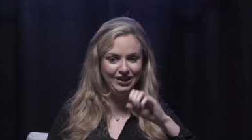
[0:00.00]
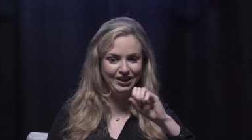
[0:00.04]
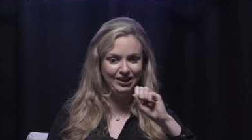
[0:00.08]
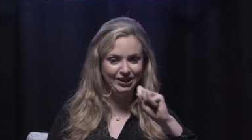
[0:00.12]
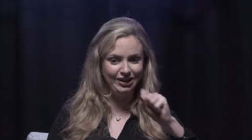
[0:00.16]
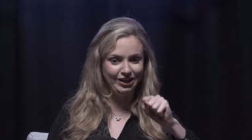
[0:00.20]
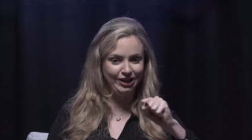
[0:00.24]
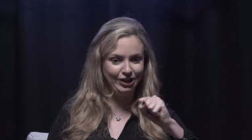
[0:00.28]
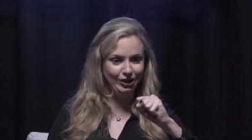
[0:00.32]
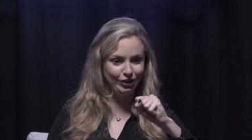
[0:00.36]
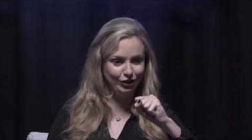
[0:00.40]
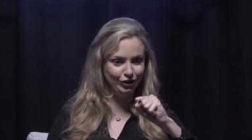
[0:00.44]

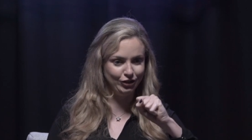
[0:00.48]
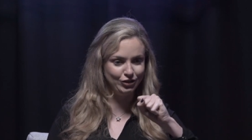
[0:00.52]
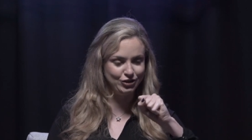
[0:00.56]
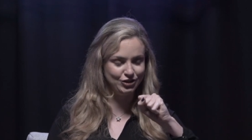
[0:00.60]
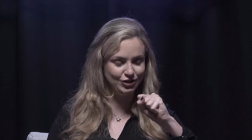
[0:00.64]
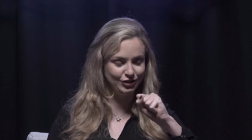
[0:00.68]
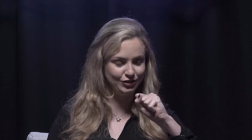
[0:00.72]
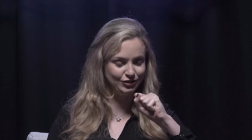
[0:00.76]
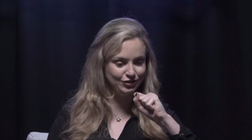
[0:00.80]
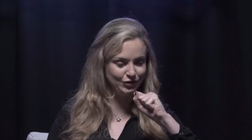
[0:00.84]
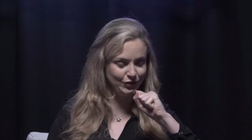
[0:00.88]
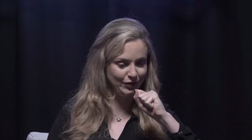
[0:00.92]
here
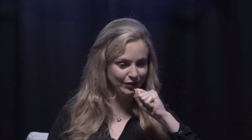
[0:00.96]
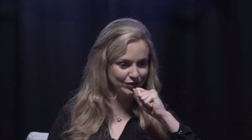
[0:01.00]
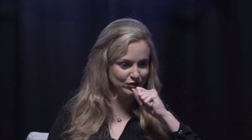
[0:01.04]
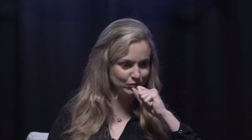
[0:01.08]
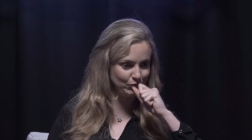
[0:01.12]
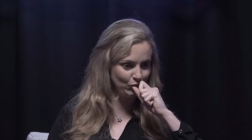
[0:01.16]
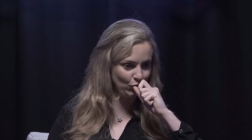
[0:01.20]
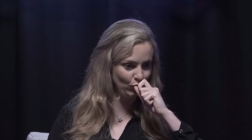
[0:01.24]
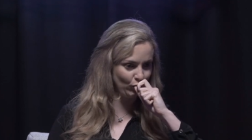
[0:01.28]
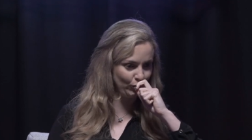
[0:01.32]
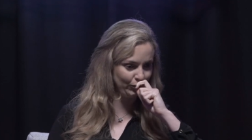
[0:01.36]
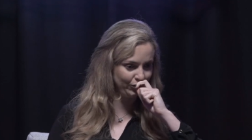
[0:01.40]
to
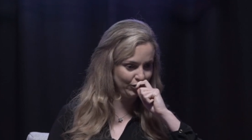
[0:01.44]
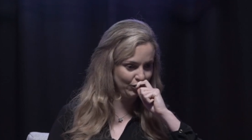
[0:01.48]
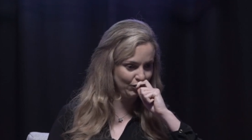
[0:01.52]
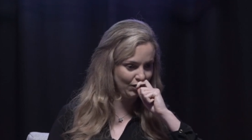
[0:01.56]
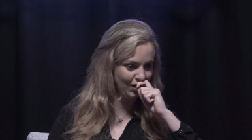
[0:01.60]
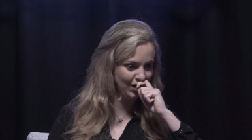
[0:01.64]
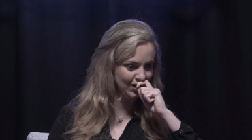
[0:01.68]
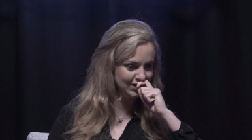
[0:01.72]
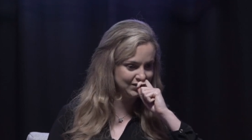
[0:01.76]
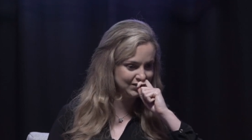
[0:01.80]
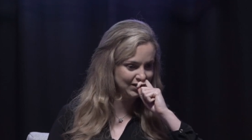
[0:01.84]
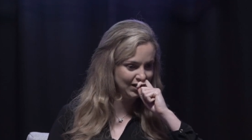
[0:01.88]
explore with you
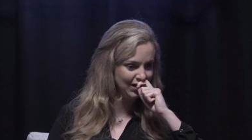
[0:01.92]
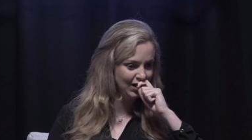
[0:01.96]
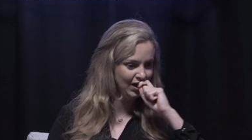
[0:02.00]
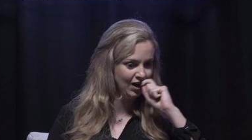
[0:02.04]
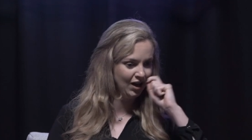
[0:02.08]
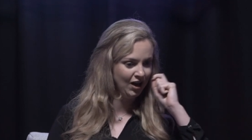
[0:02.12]
guys.